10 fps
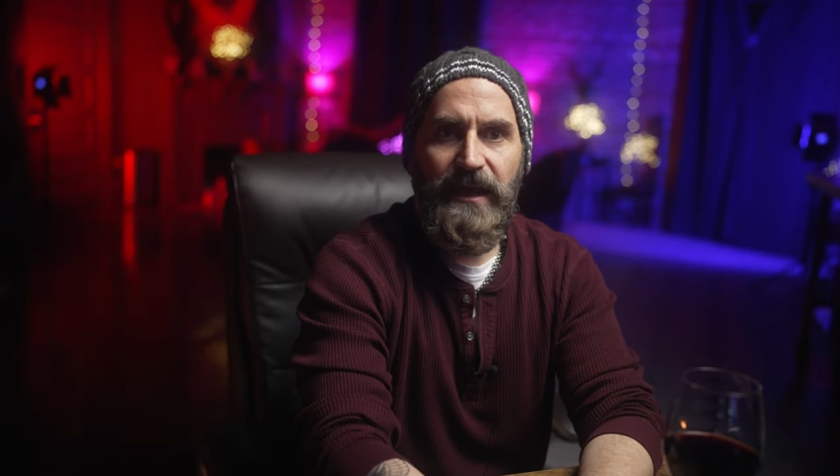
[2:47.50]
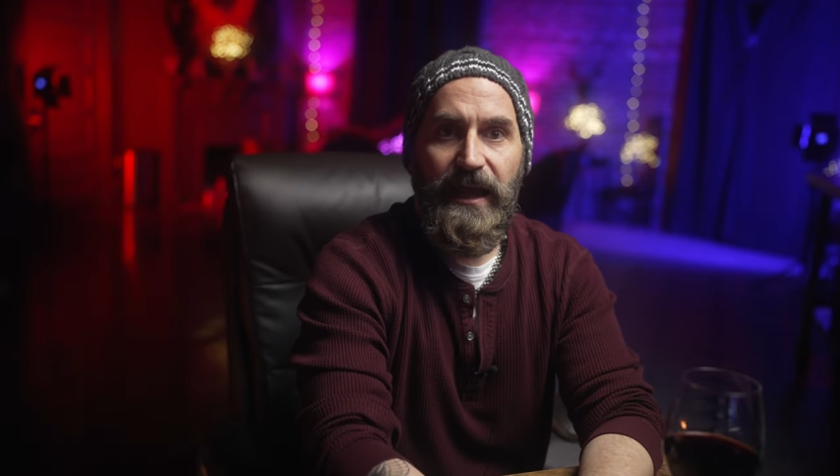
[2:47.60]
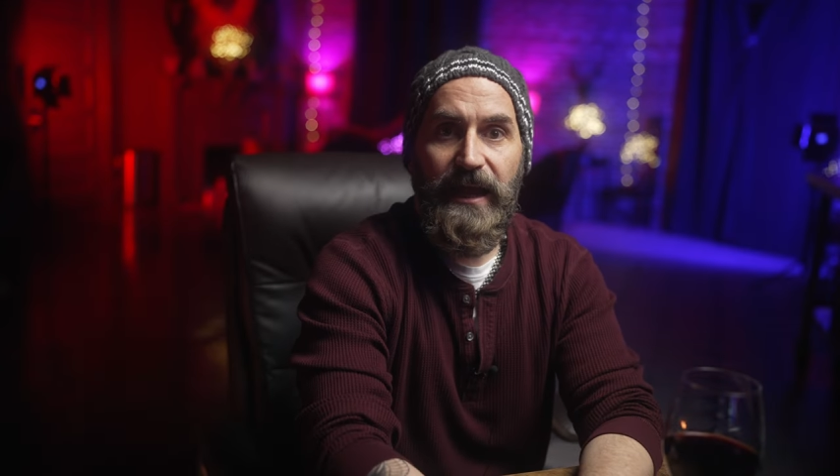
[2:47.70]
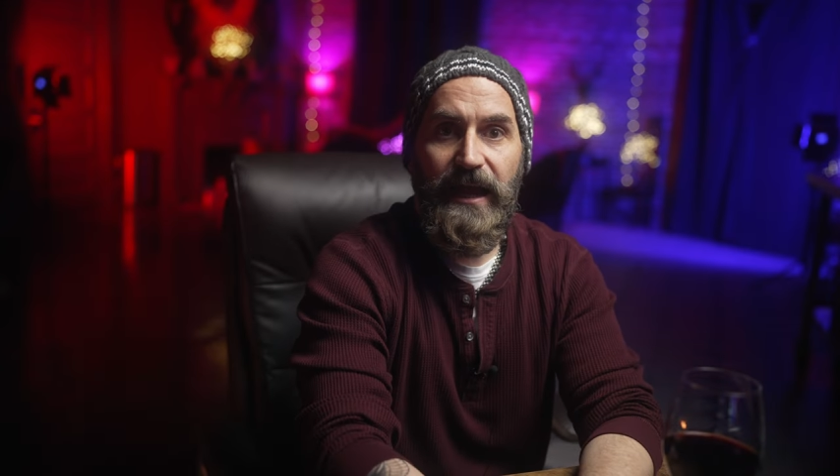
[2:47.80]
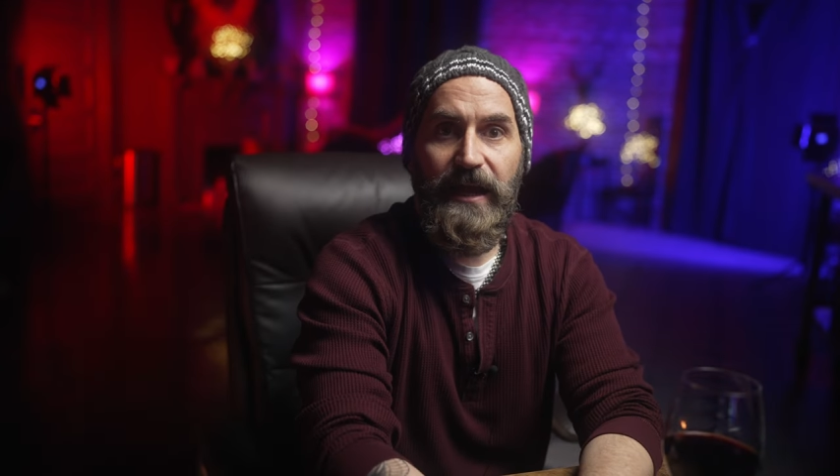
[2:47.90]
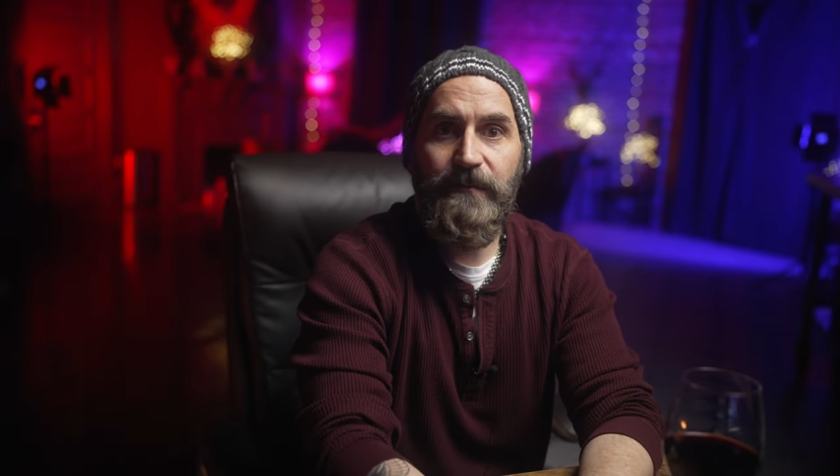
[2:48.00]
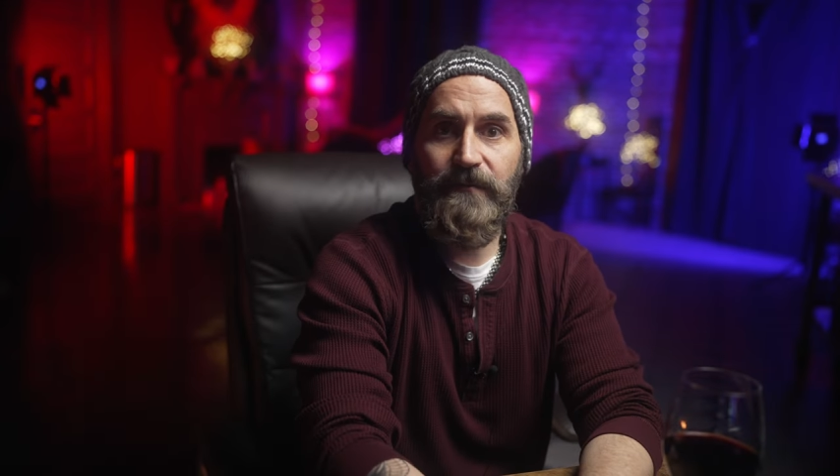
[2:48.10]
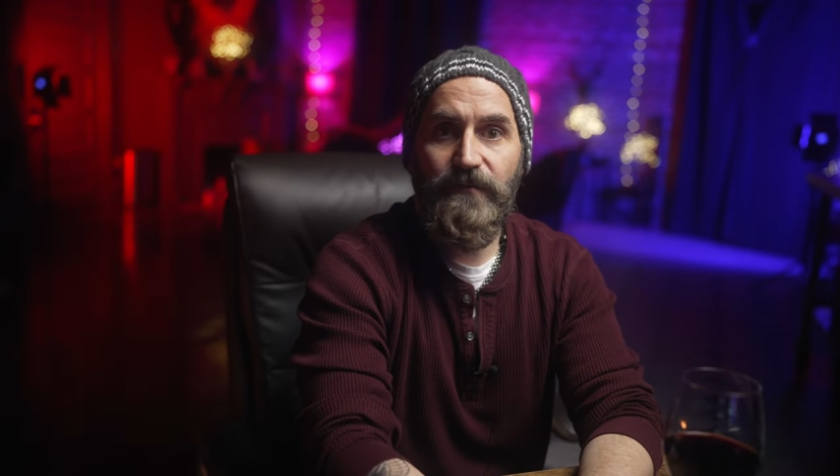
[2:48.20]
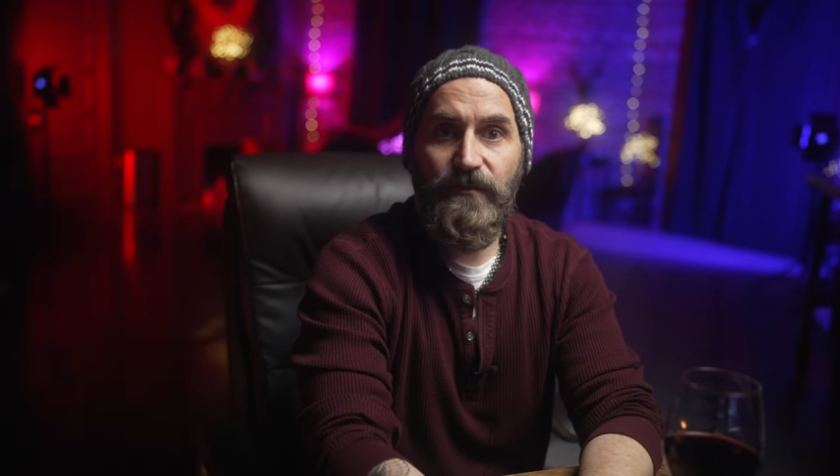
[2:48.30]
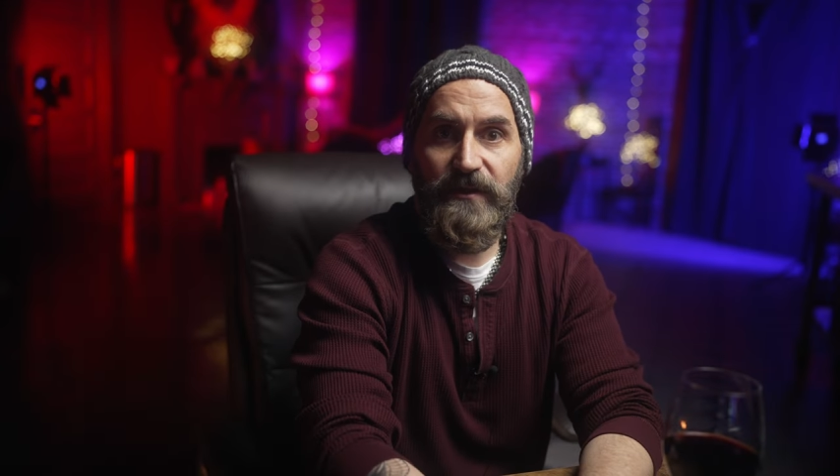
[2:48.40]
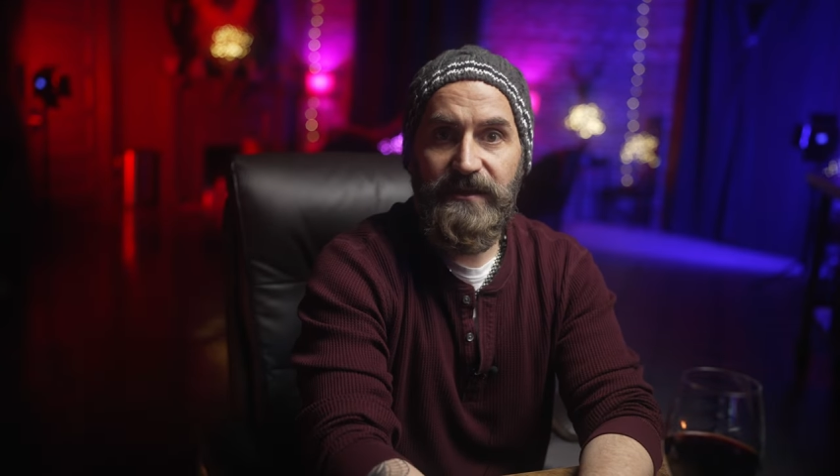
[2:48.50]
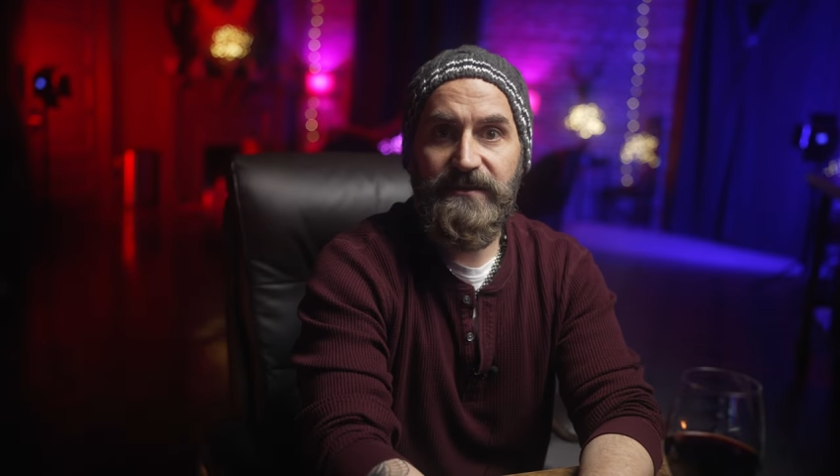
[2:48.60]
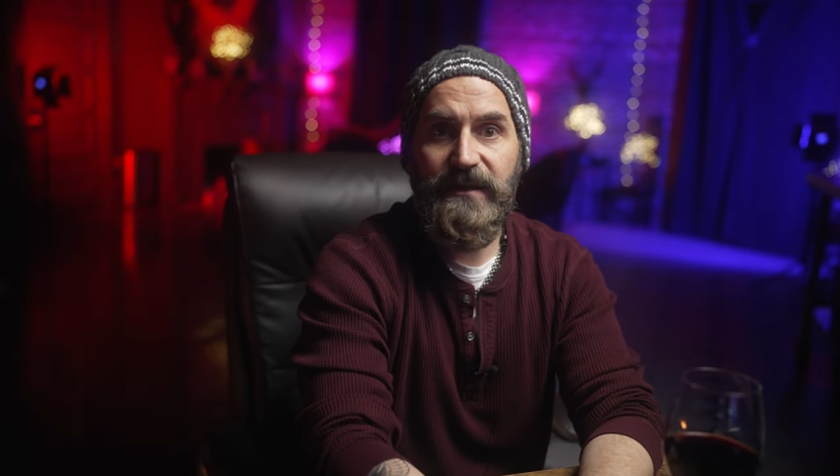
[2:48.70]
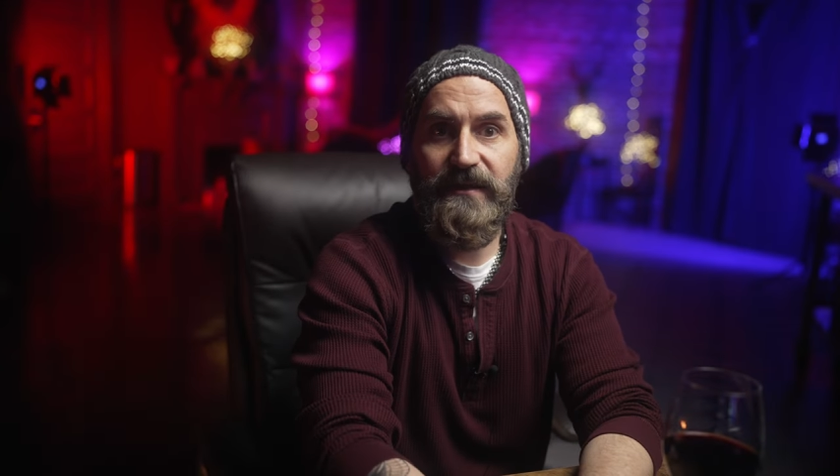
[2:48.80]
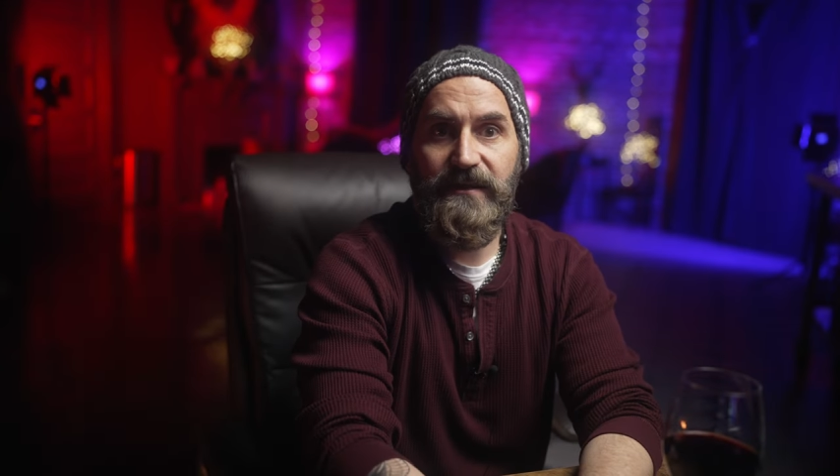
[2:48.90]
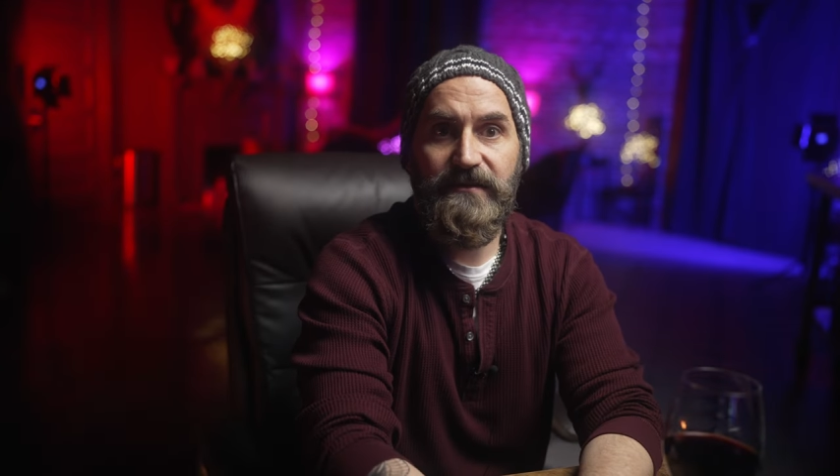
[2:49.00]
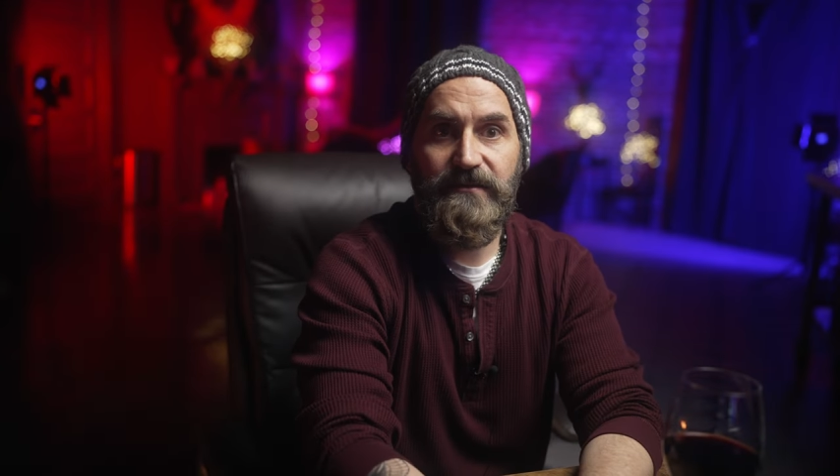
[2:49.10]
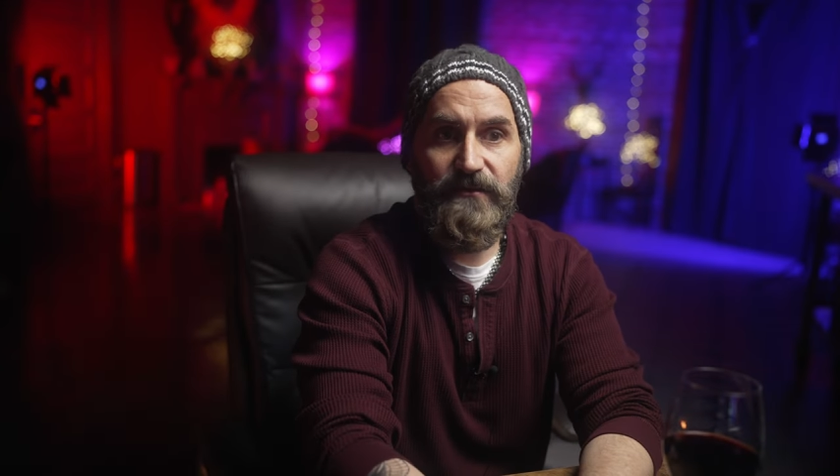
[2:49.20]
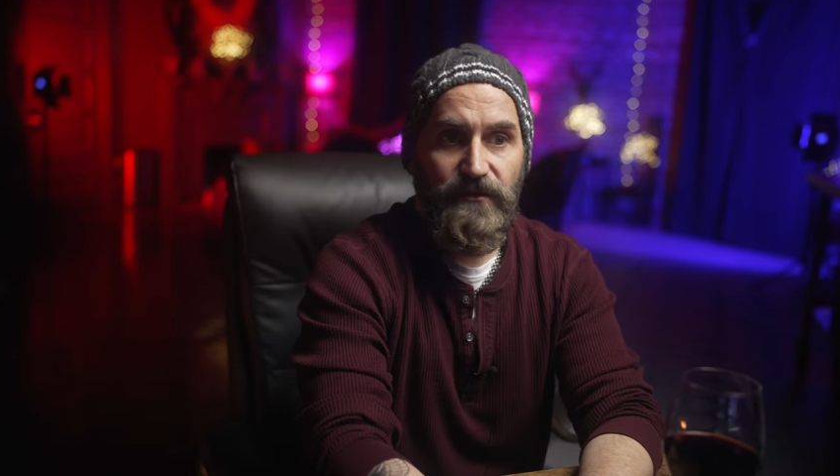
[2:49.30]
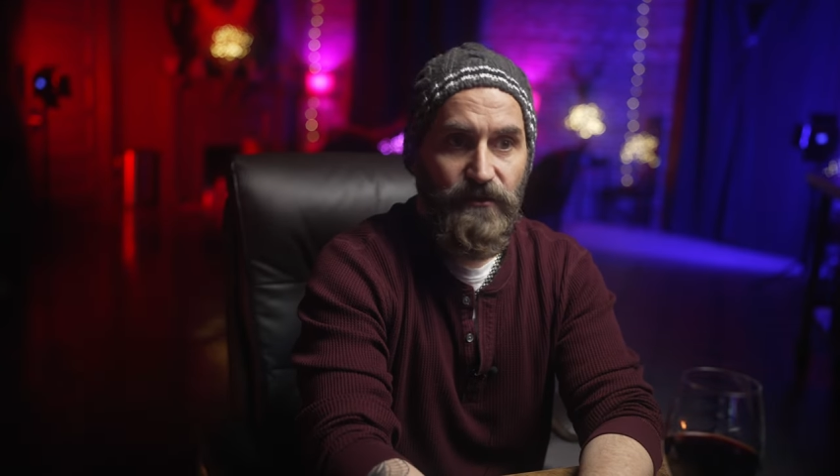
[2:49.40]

and I'm releasing this